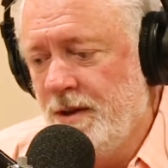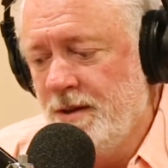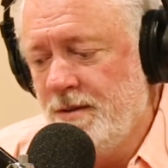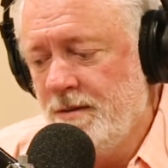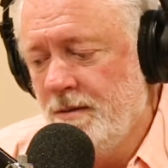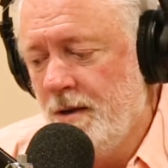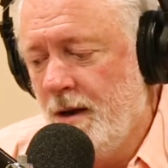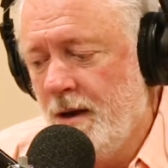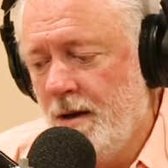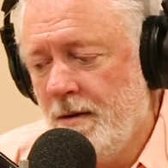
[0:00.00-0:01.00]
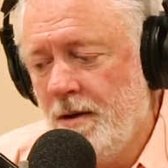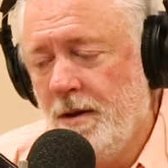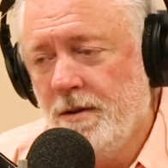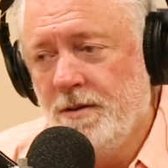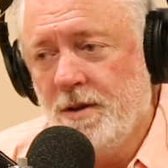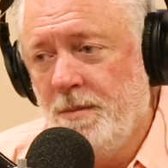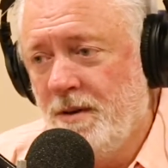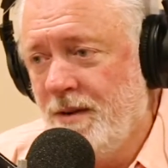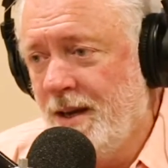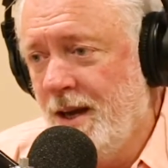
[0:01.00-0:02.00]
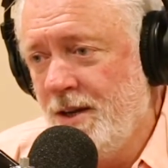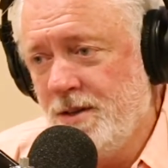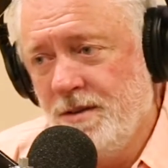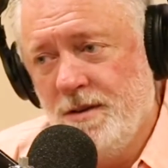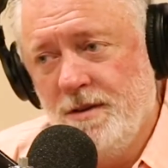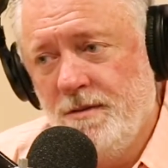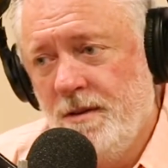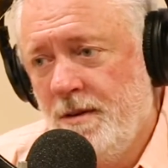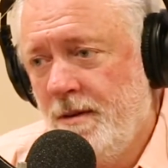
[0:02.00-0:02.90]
this. This can be your vacation too.